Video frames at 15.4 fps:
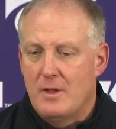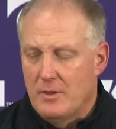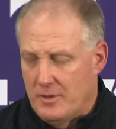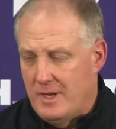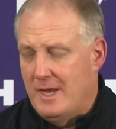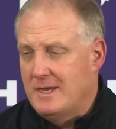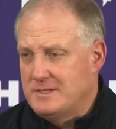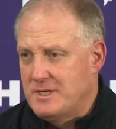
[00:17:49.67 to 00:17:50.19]

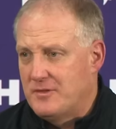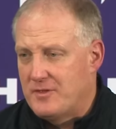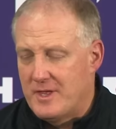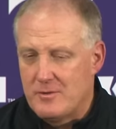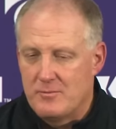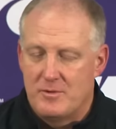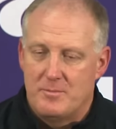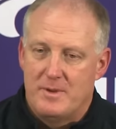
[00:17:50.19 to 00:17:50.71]
the easy
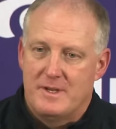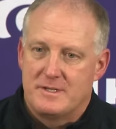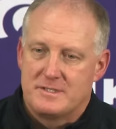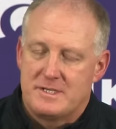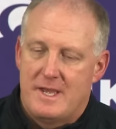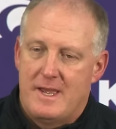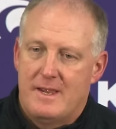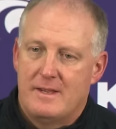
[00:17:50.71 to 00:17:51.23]
thing would be to
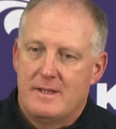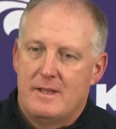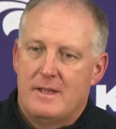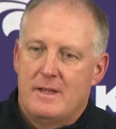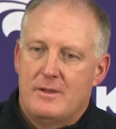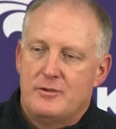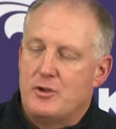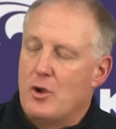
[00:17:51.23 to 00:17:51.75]
say,
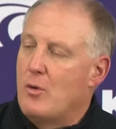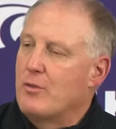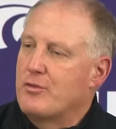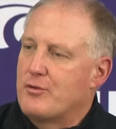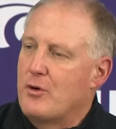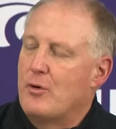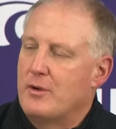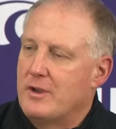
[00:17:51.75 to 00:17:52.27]
don't
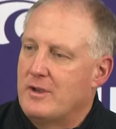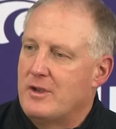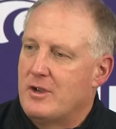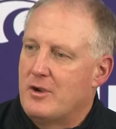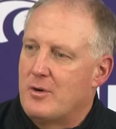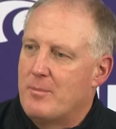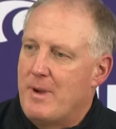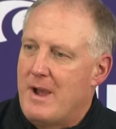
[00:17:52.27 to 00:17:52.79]
throw it into
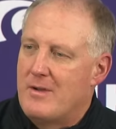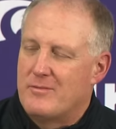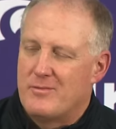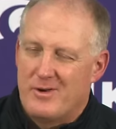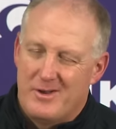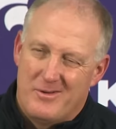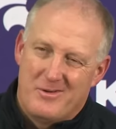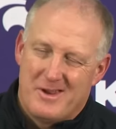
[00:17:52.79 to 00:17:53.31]
your
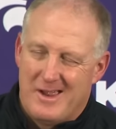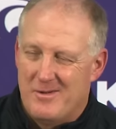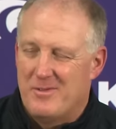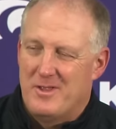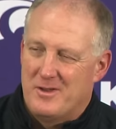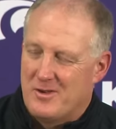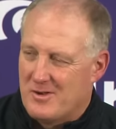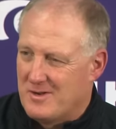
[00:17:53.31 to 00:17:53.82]
boundary. Okay, well,
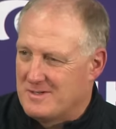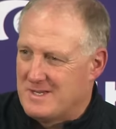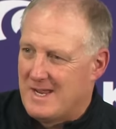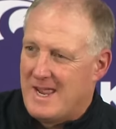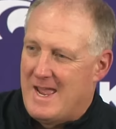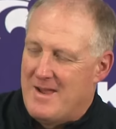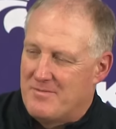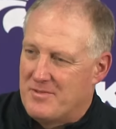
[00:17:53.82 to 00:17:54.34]
then you're going to
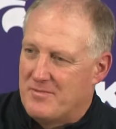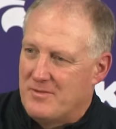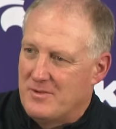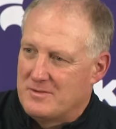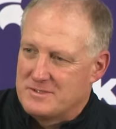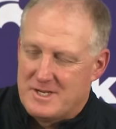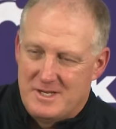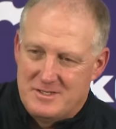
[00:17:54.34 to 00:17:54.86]
take half the
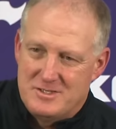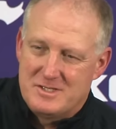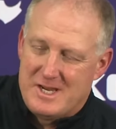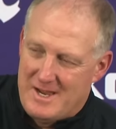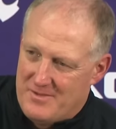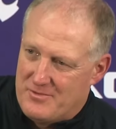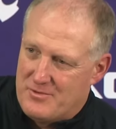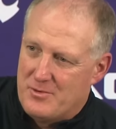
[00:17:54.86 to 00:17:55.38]
field and say you just
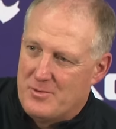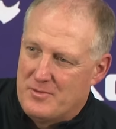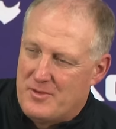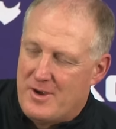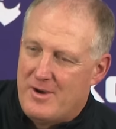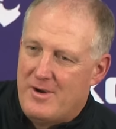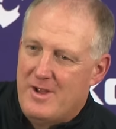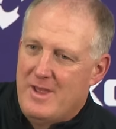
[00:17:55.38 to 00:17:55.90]
can't throw it
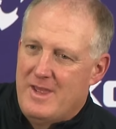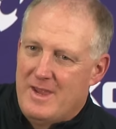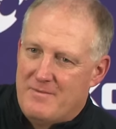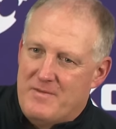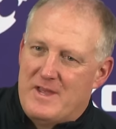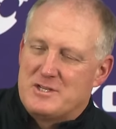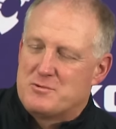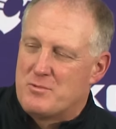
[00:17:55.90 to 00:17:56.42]
there.
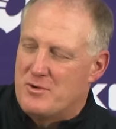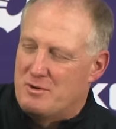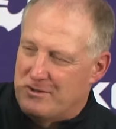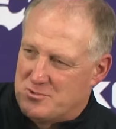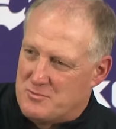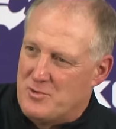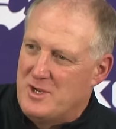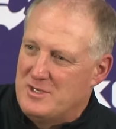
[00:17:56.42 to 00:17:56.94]
If that's where
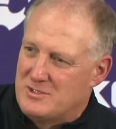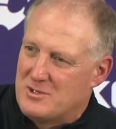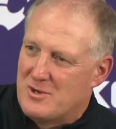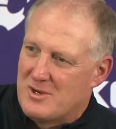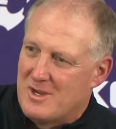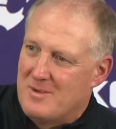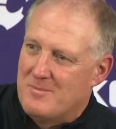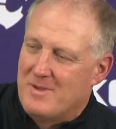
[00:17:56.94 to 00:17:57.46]
his read
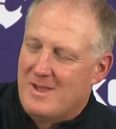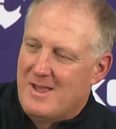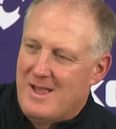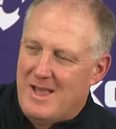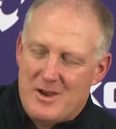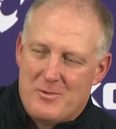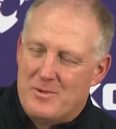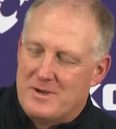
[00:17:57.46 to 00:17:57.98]
took him,
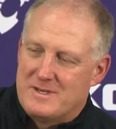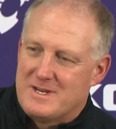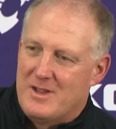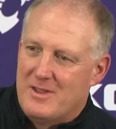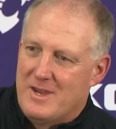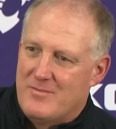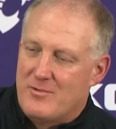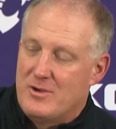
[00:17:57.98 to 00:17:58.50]
I don't want to
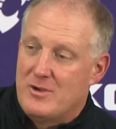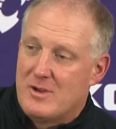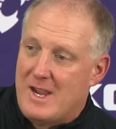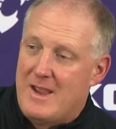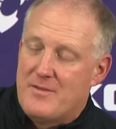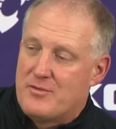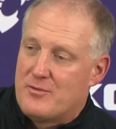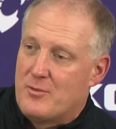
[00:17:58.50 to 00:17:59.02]
tell Avery, you
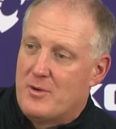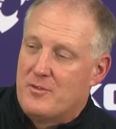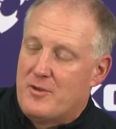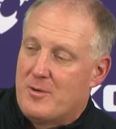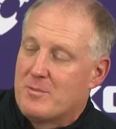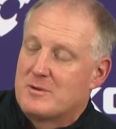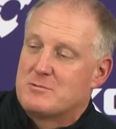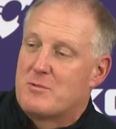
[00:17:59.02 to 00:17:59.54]
can't throw it
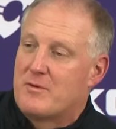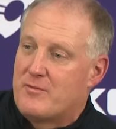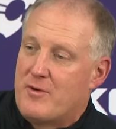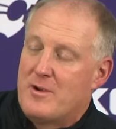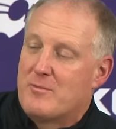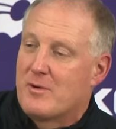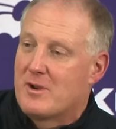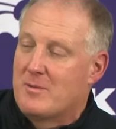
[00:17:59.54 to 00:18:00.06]
there because we're
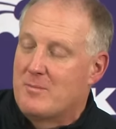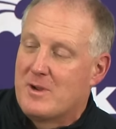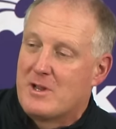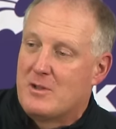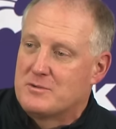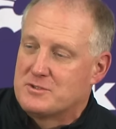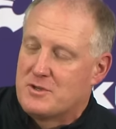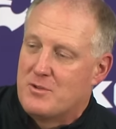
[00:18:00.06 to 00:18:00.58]
afraid we're going to be
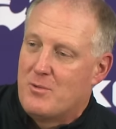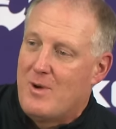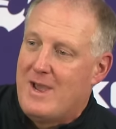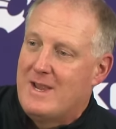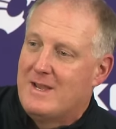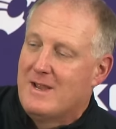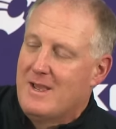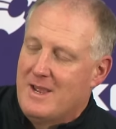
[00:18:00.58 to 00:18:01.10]
close to the
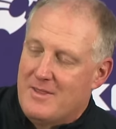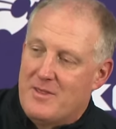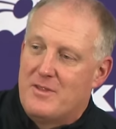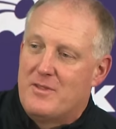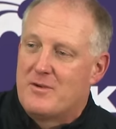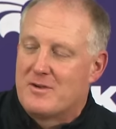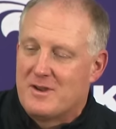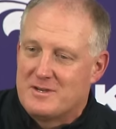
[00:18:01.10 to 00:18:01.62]
white, and
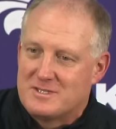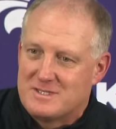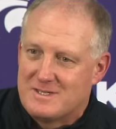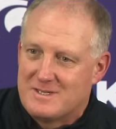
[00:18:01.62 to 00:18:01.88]
then they're going to